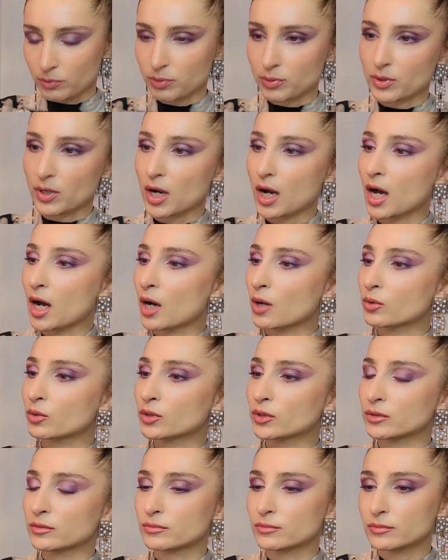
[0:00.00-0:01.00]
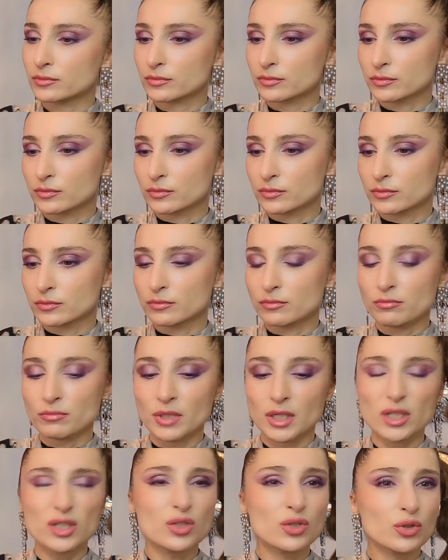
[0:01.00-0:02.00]
brown,
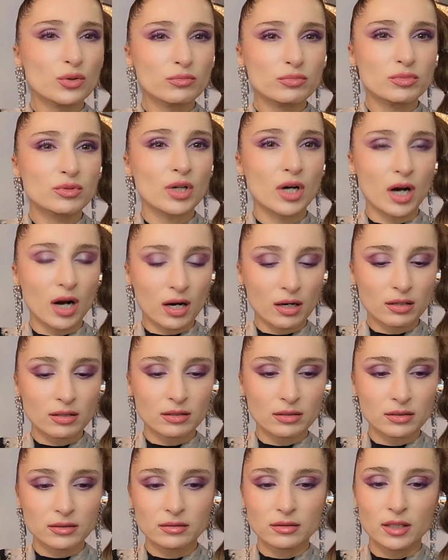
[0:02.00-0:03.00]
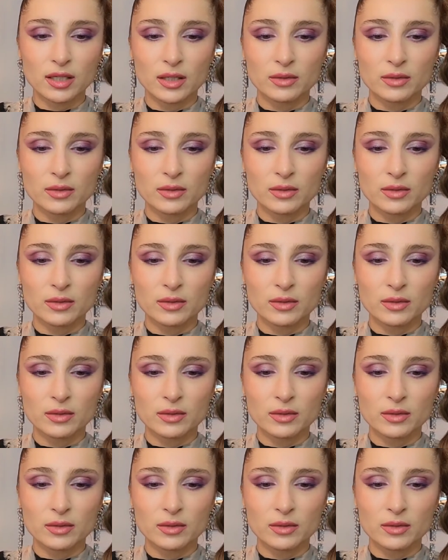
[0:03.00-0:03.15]
medium dark,